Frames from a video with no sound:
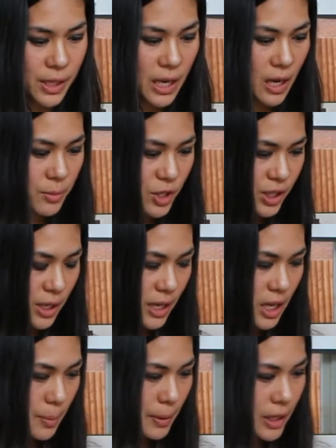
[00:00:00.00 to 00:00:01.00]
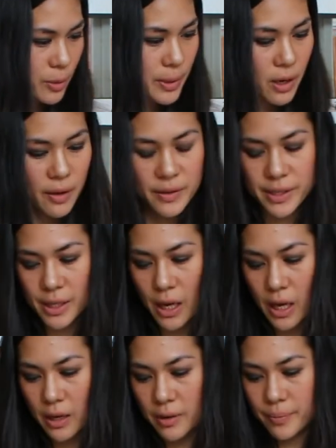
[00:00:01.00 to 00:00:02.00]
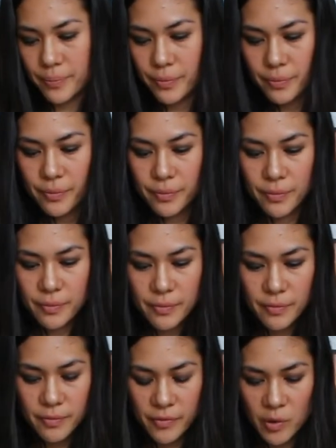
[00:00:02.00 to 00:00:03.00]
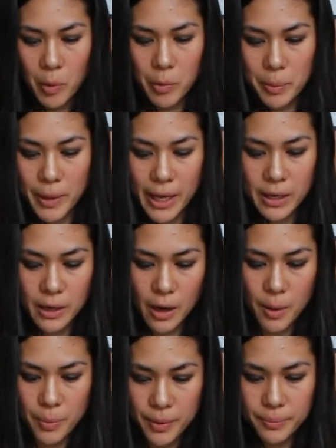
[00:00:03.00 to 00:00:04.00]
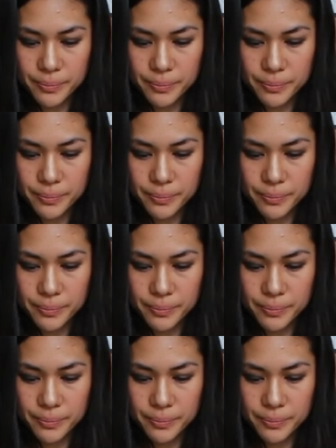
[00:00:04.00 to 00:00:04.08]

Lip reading: Again, I'm just going to keep a little bit on the side for when we plate it up.